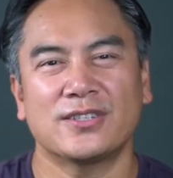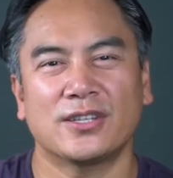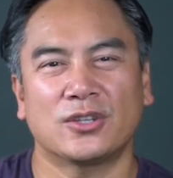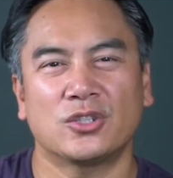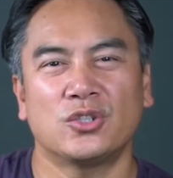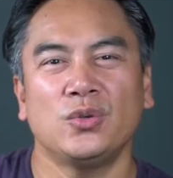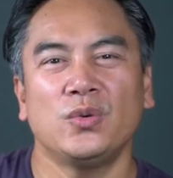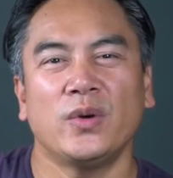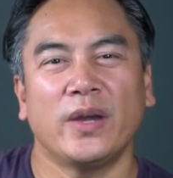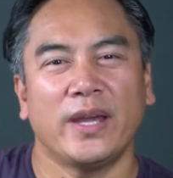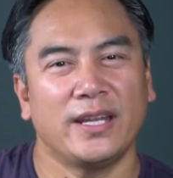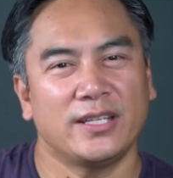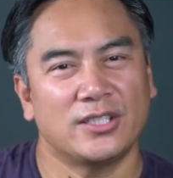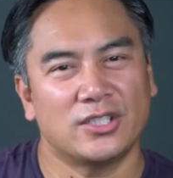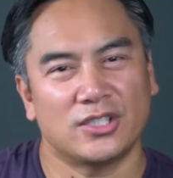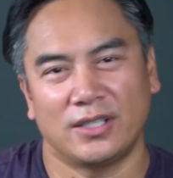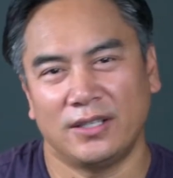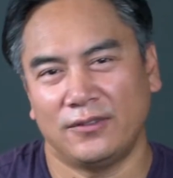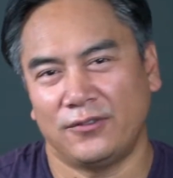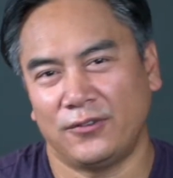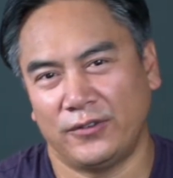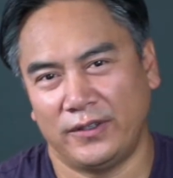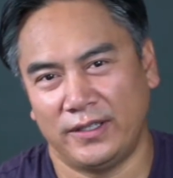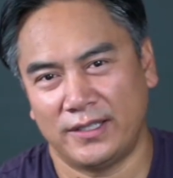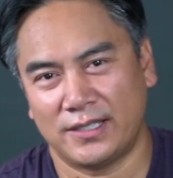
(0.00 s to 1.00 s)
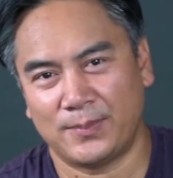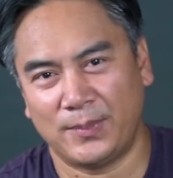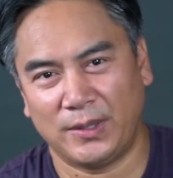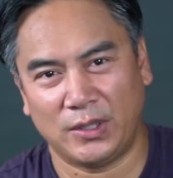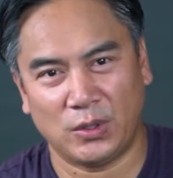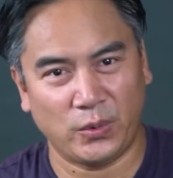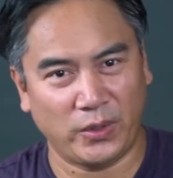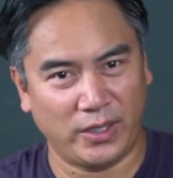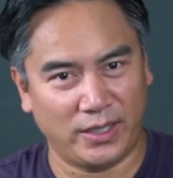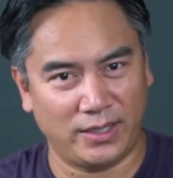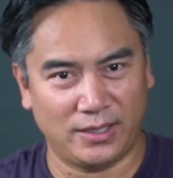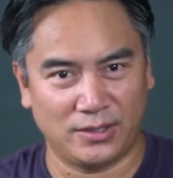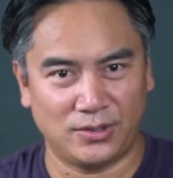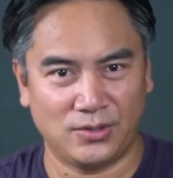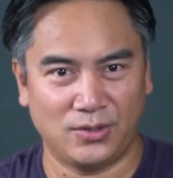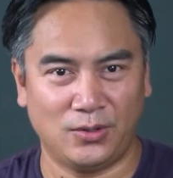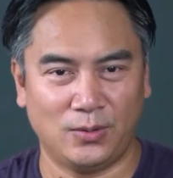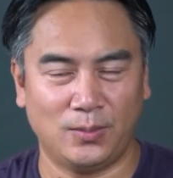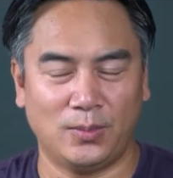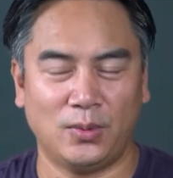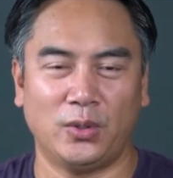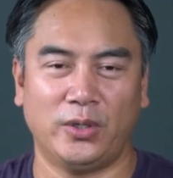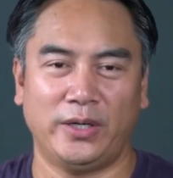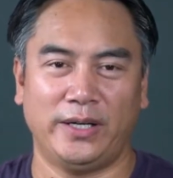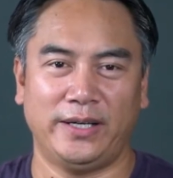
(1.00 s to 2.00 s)
a 2-inch difference between the two
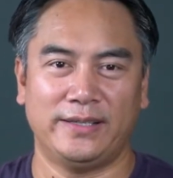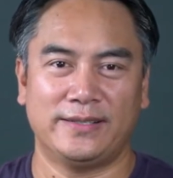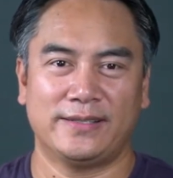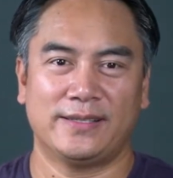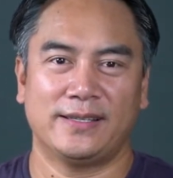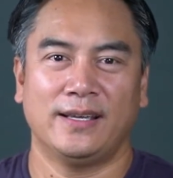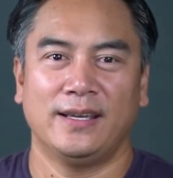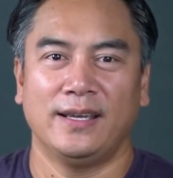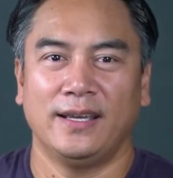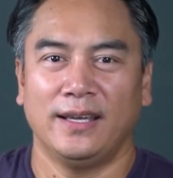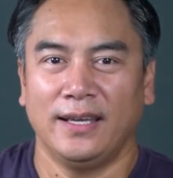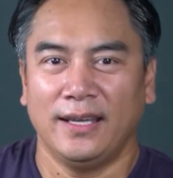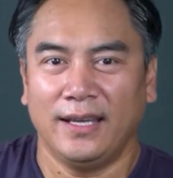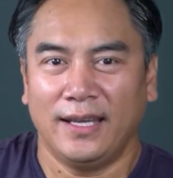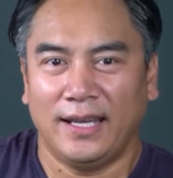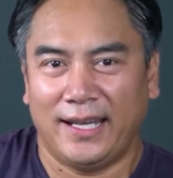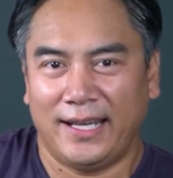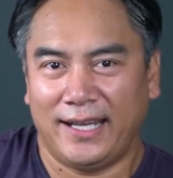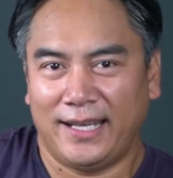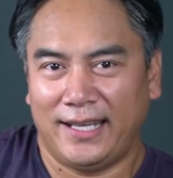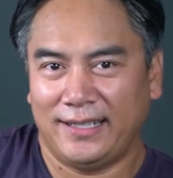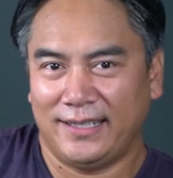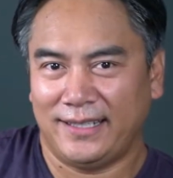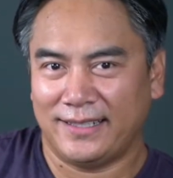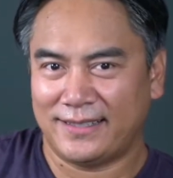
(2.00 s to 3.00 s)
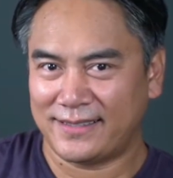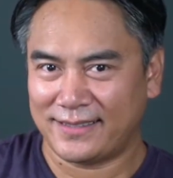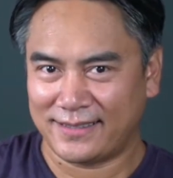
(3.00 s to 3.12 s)
boards. And it's